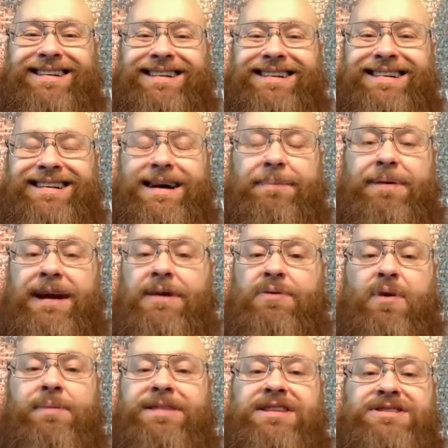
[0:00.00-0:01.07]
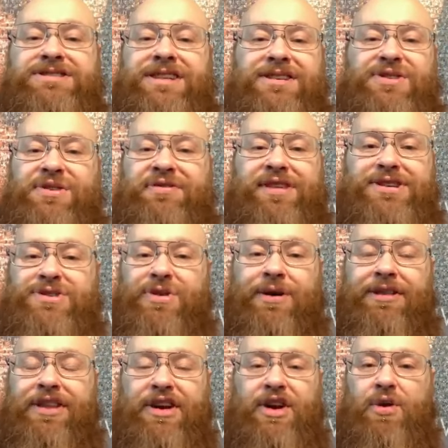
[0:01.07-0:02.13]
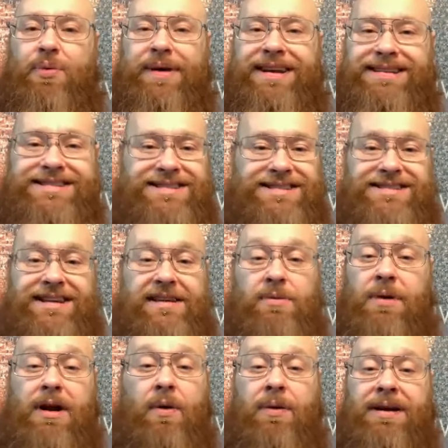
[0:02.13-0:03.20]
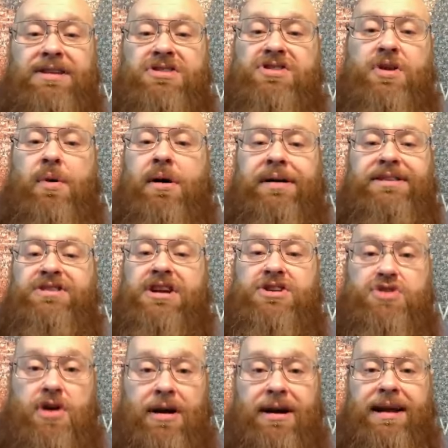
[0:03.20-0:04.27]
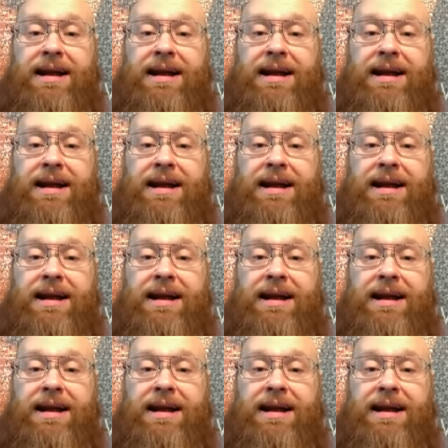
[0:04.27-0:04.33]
I'm praying we'll be the sons of fresh all the two witnesses. And we don't want to just do RHA Charlotte.